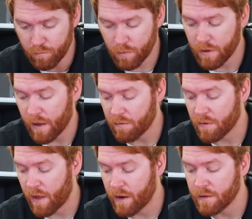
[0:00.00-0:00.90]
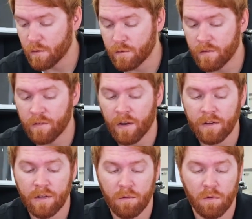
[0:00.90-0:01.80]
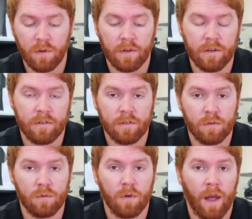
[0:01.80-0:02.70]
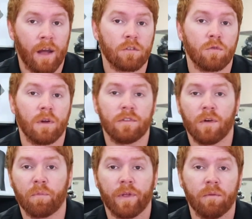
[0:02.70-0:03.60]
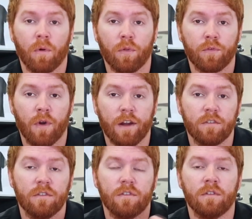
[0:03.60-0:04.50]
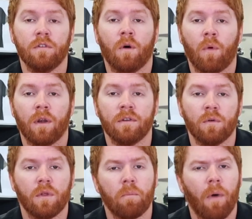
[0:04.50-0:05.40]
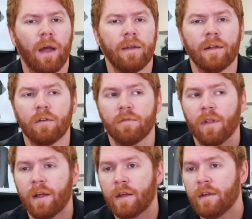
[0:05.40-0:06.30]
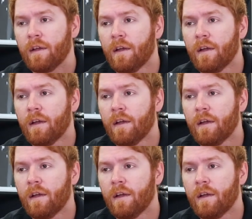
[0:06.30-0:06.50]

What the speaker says: really have a lot of uses anytime where you need to actuate something in both directions and you don't want to deal with binding of like